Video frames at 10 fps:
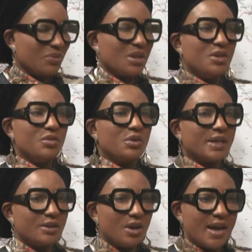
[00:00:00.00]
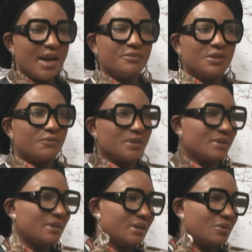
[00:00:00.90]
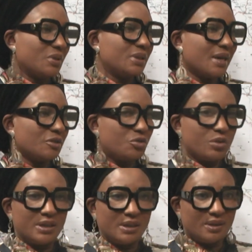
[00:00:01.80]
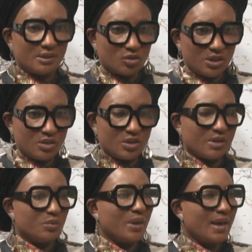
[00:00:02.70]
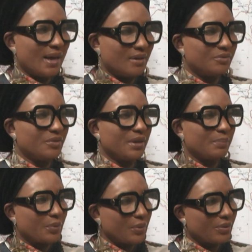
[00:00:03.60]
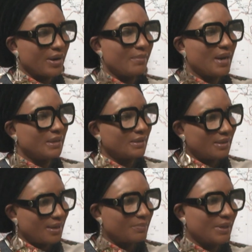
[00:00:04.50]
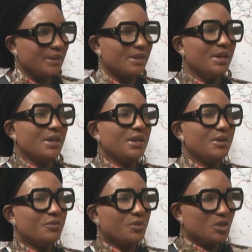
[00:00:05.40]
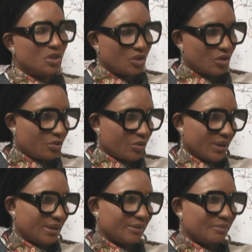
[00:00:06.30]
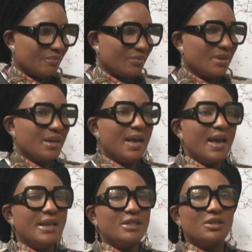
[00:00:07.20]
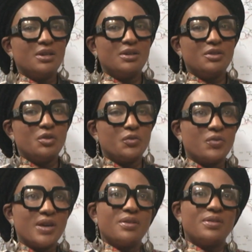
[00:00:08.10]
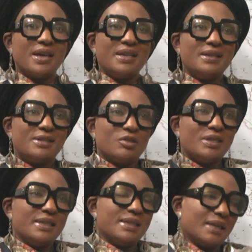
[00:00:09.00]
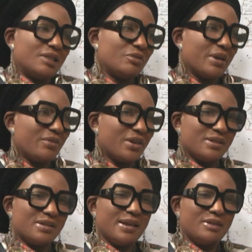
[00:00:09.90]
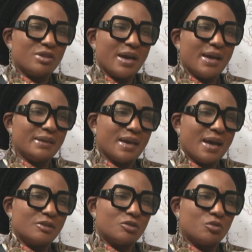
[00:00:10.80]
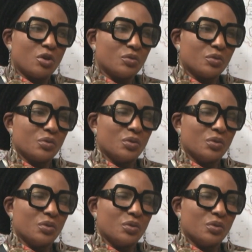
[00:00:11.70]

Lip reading: You cannot have the facility without training the teacher. We have a program and a template for teacher training. And you find that it's only in Nigeria that a child had struggled